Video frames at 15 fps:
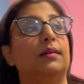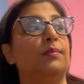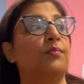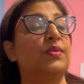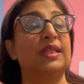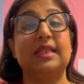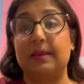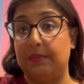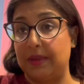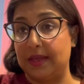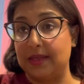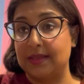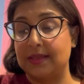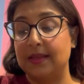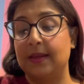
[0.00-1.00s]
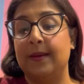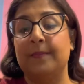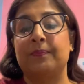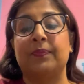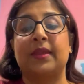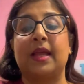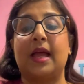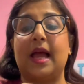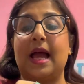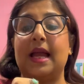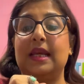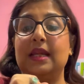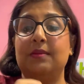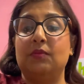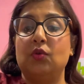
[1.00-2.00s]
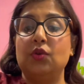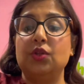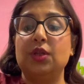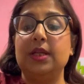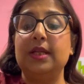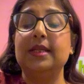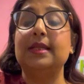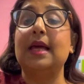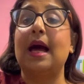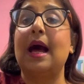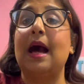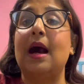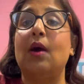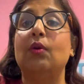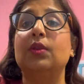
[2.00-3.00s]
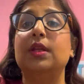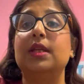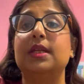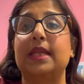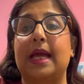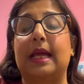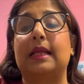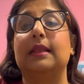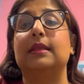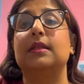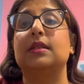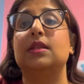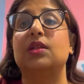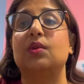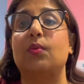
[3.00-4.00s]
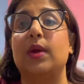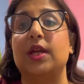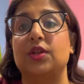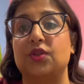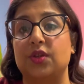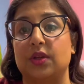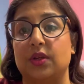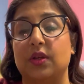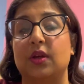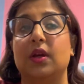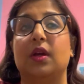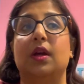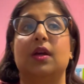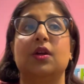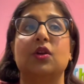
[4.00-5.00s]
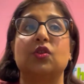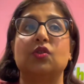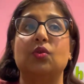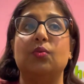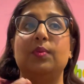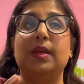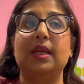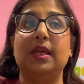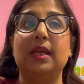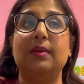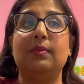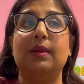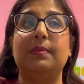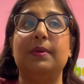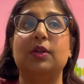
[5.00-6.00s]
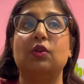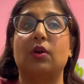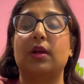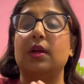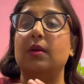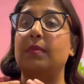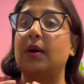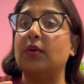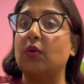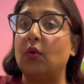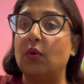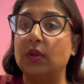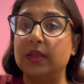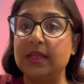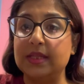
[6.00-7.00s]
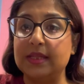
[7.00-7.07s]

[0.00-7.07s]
siblings. And emotion is how they tackle the situation. So we will be talking about all these